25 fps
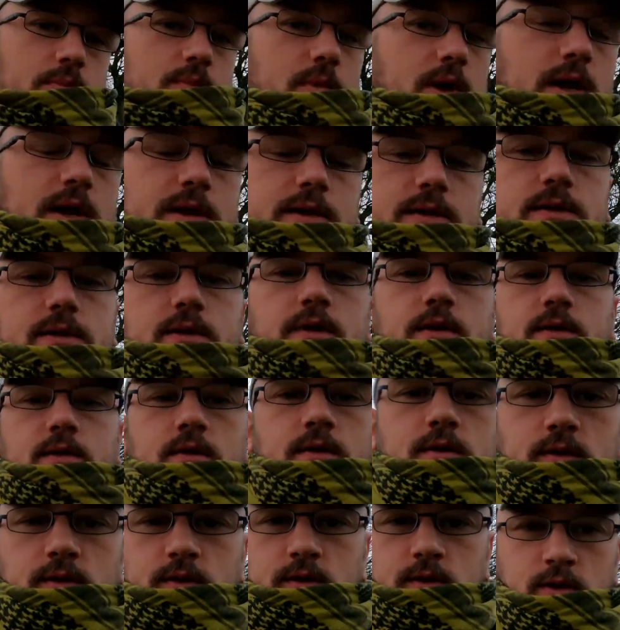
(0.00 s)
I'm in
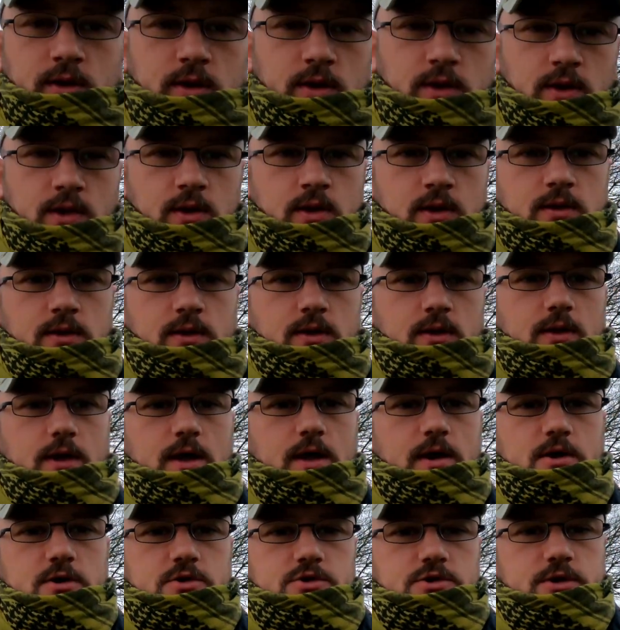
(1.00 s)
the
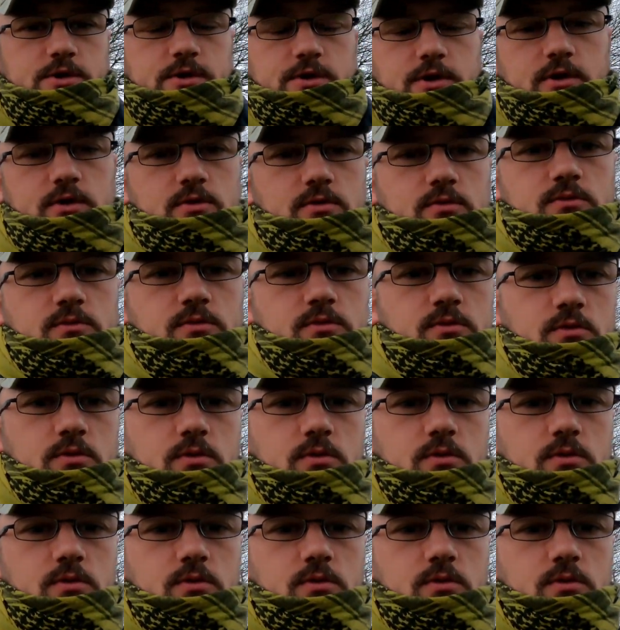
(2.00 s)
Lanarkshire town